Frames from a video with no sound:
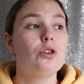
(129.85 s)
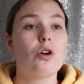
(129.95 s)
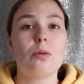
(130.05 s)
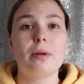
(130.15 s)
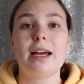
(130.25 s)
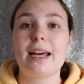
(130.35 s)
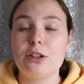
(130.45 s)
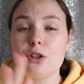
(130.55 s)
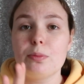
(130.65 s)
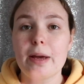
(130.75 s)
normally I get
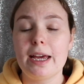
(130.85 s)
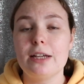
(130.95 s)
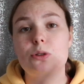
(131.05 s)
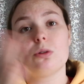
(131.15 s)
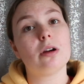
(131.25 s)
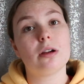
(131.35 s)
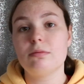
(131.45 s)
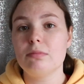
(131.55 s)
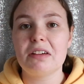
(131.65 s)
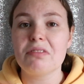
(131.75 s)
a new page, or
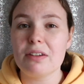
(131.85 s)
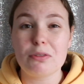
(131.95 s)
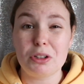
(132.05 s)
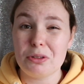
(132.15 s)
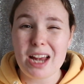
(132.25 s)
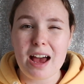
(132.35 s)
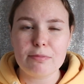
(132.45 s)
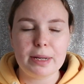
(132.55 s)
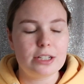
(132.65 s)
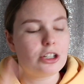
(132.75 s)
if I've only used
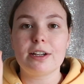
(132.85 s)
half page,